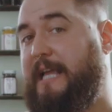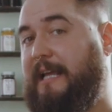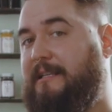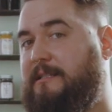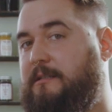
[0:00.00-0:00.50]

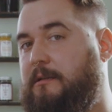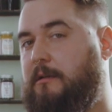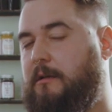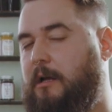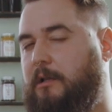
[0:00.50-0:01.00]
taste
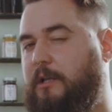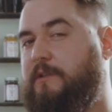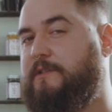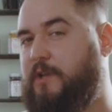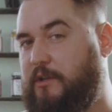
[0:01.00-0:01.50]
a
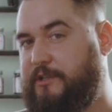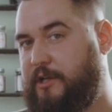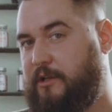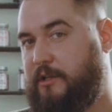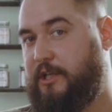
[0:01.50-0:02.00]
little
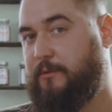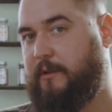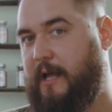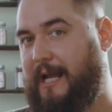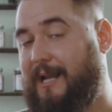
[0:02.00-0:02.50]
saltier than you
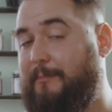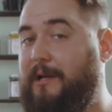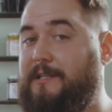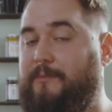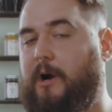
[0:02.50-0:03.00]
would like
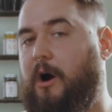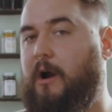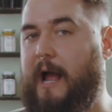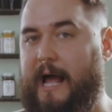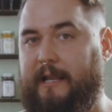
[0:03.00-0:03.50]
because we
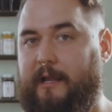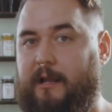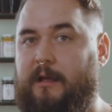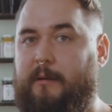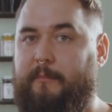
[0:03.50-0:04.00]
are adding
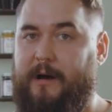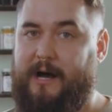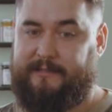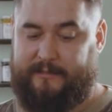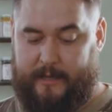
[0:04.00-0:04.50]

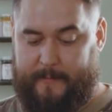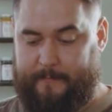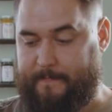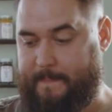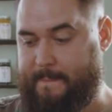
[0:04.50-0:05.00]
pasta.
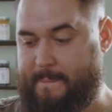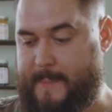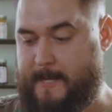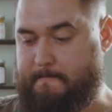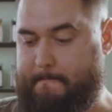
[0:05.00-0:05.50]

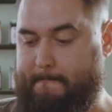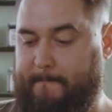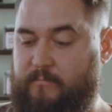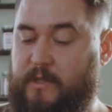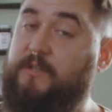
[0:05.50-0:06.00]

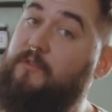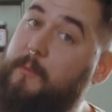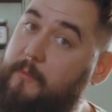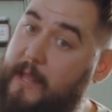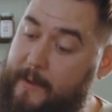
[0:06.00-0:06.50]
So
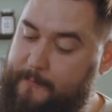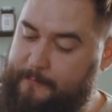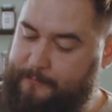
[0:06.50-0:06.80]
remember that.